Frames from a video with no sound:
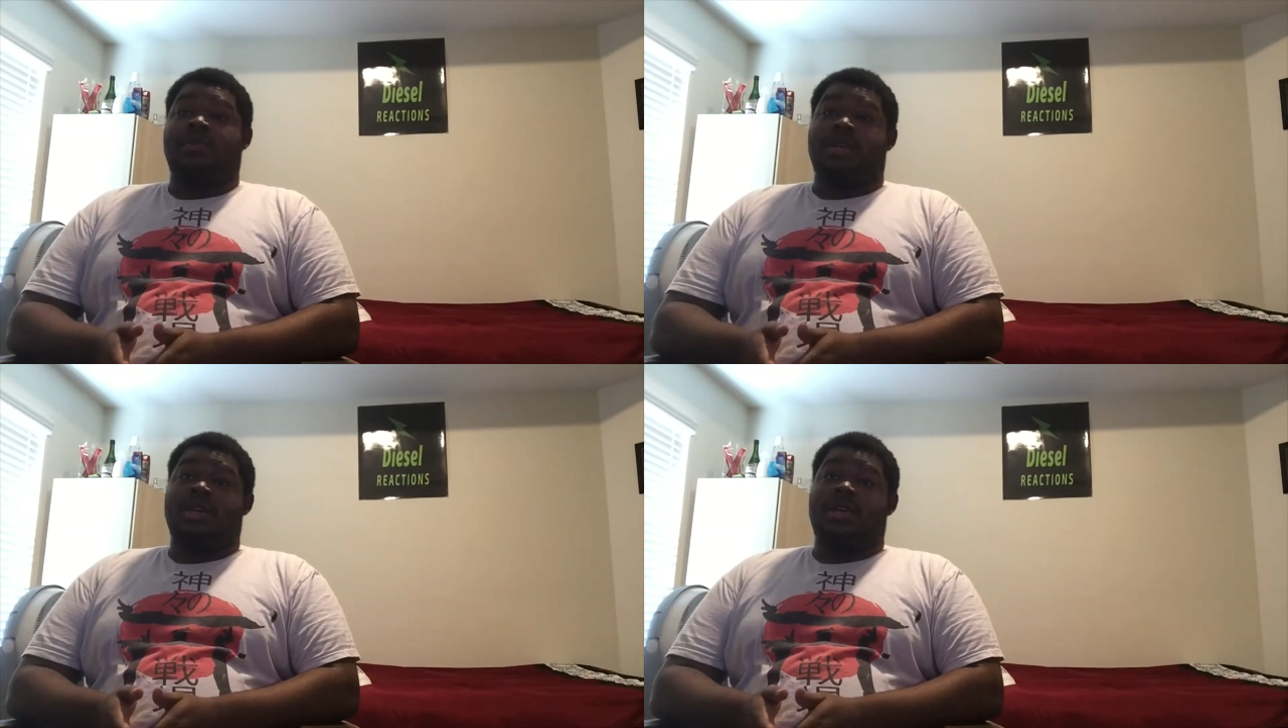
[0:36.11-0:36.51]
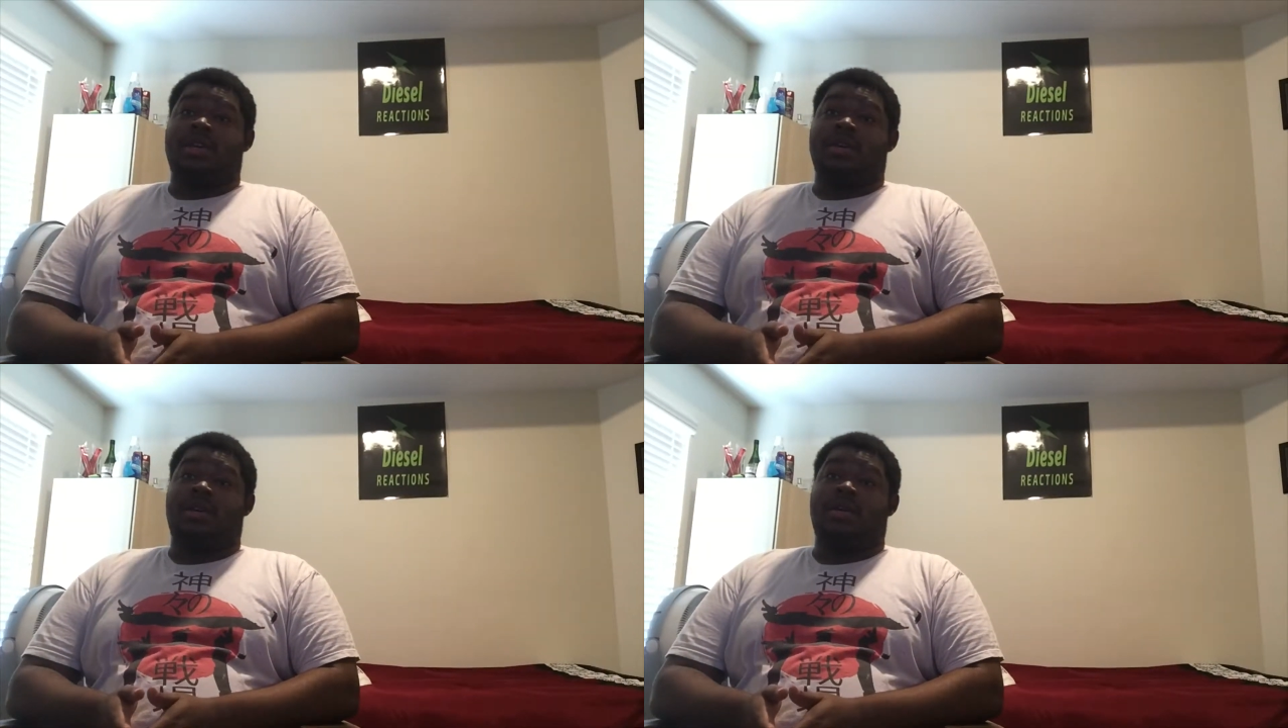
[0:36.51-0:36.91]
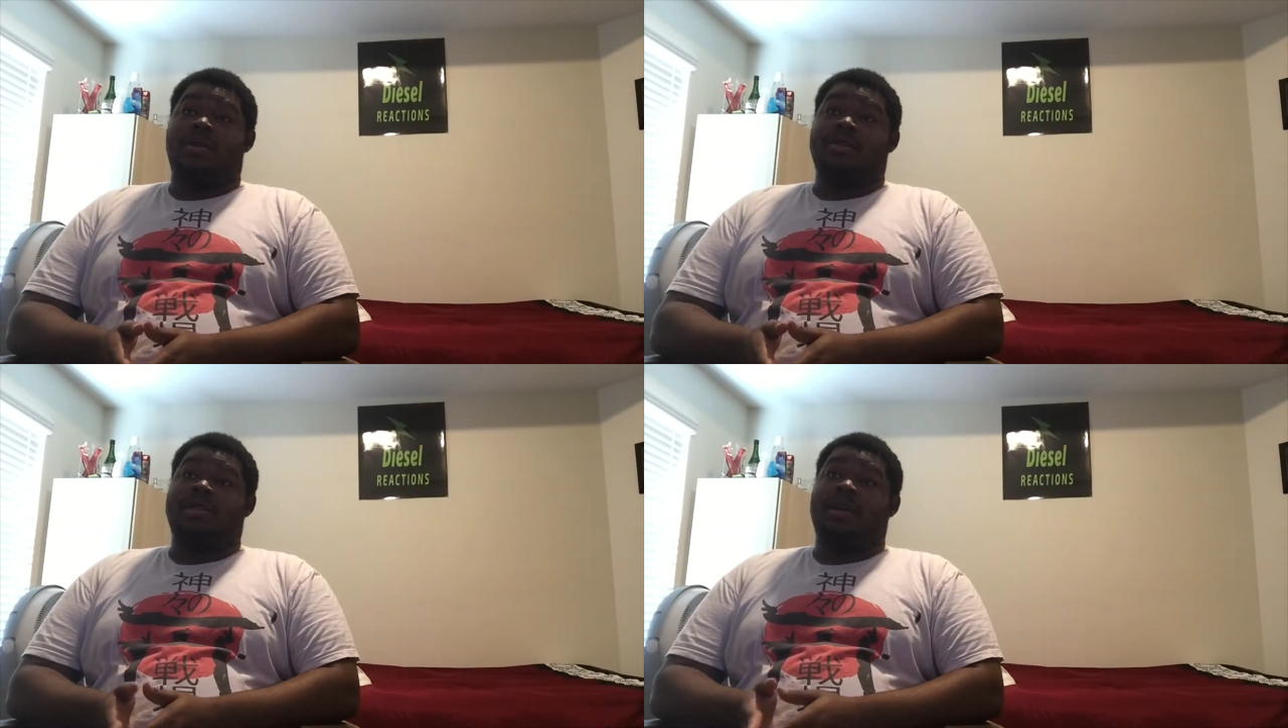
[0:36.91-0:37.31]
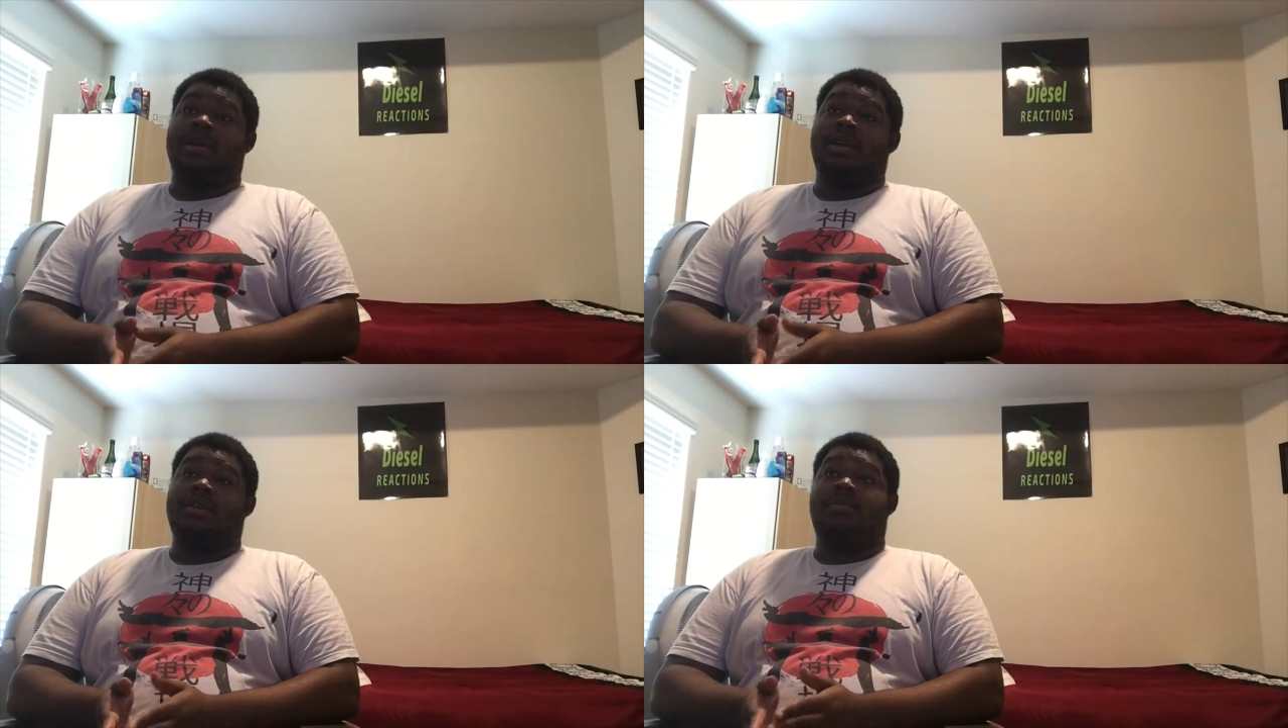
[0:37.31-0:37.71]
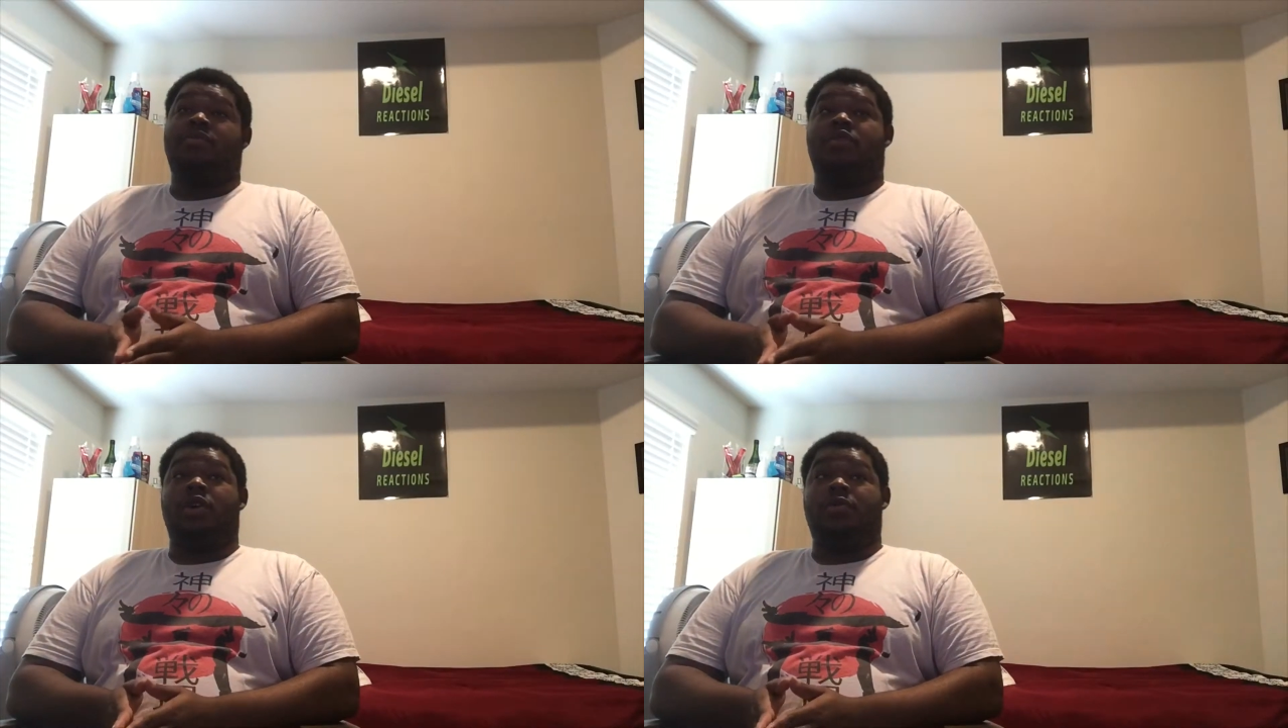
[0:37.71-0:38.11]
weekend on a Saturday, your
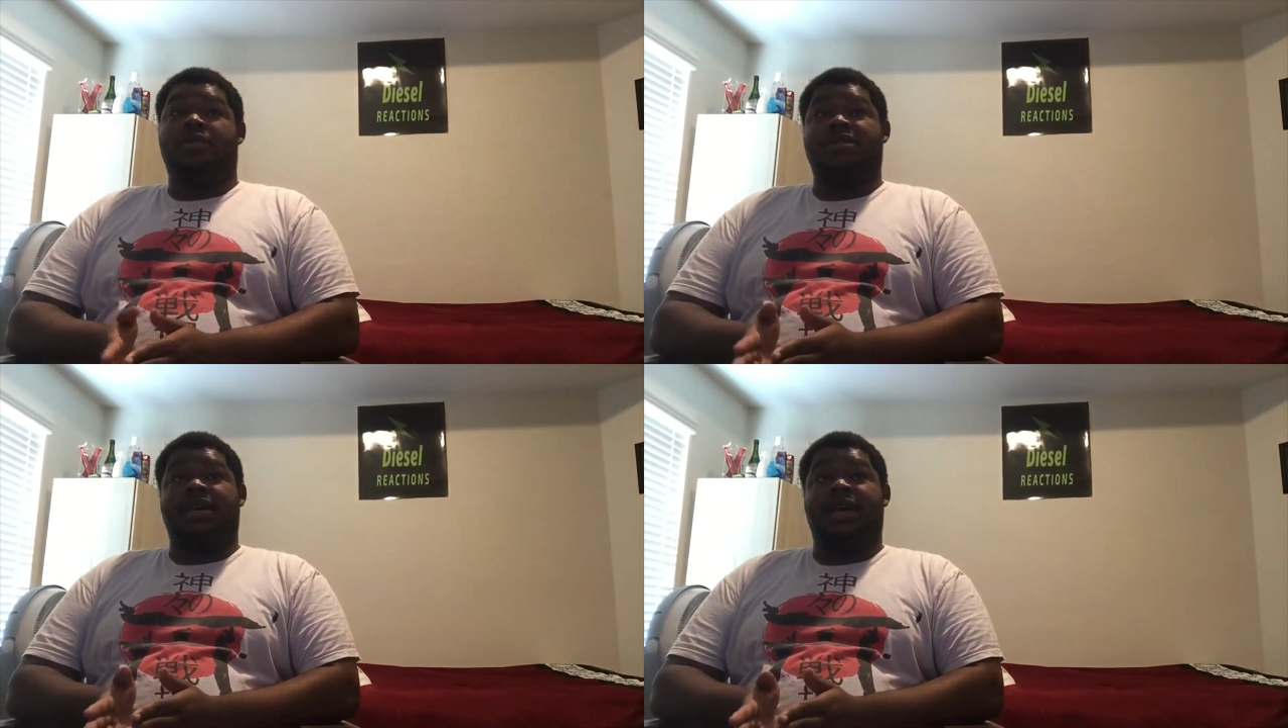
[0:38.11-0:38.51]
boy was